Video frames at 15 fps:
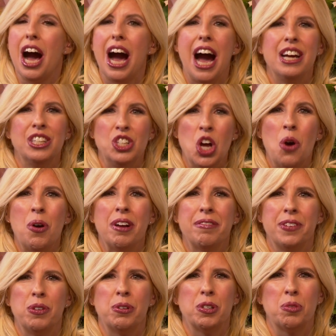I know our
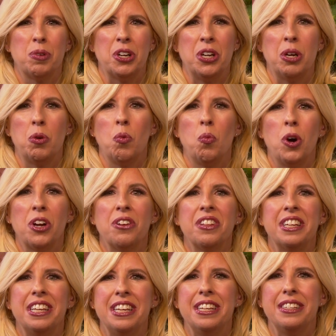viewers want to know, what are the
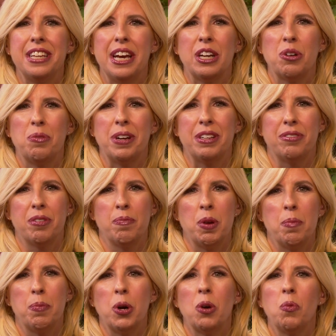key takeaways from your
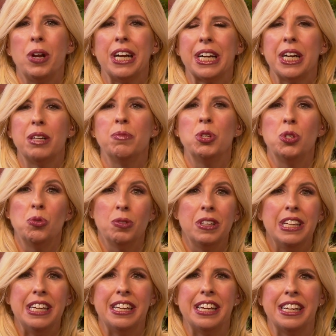book when it comes to
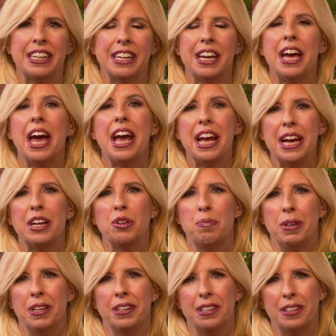leading and
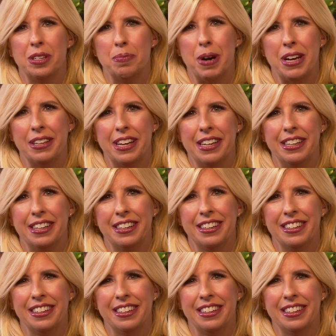being in the spotlight?